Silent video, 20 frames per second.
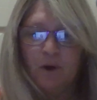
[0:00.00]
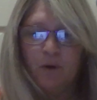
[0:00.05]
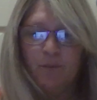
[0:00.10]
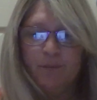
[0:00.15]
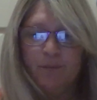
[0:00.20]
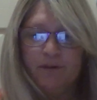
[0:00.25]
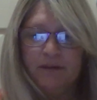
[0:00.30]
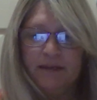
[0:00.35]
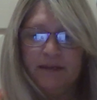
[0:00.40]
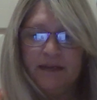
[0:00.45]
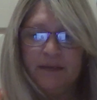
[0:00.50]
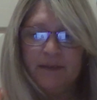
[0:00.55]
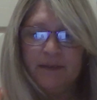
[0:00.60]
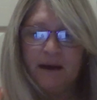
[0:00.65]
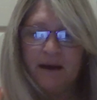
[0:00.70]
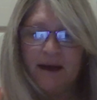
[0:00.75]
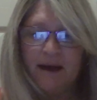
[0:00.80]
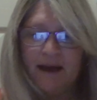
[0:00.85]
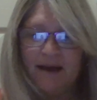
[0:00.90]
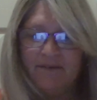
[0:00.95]
openly
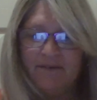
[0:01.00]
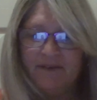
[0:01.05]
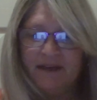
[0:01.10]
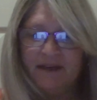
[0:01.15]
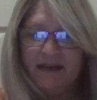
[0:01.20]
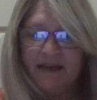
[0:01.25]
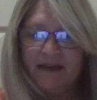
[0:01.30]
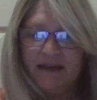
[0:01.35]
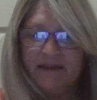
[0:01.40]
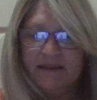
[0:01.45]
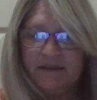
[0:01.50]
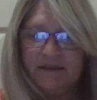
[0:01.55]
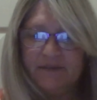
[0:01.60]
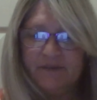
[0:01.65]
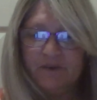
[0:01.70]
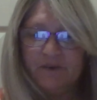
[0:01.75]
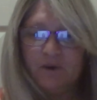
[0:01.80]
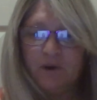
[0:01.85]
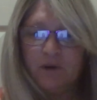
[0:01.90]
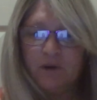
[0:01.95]
about having a
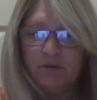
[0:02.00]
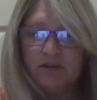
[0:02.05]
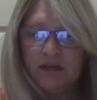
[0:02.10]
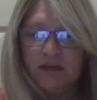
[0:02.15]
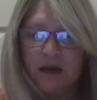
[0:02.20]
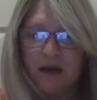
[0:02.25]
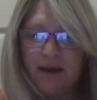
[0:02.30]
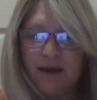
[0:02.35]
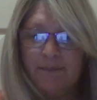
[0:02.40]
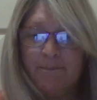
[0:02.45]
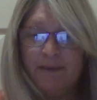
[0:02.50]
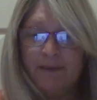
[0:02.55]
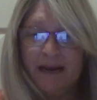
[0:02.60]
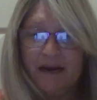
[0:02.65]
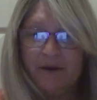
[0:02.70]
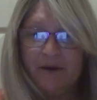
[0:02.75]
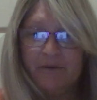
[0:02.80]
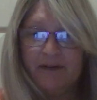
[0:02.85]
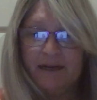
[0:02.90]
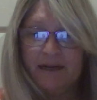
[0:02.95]
difficult time
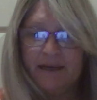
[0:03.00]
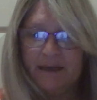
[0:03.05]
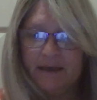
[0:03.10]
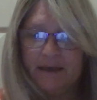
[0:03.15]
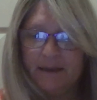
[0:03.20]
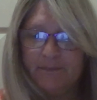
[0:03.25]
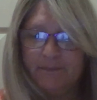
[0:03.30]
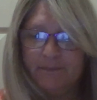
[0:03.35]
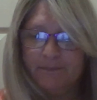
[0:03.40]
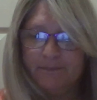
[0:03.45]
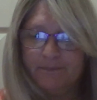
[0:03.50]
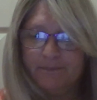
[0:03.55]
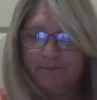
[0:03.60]
parenting him.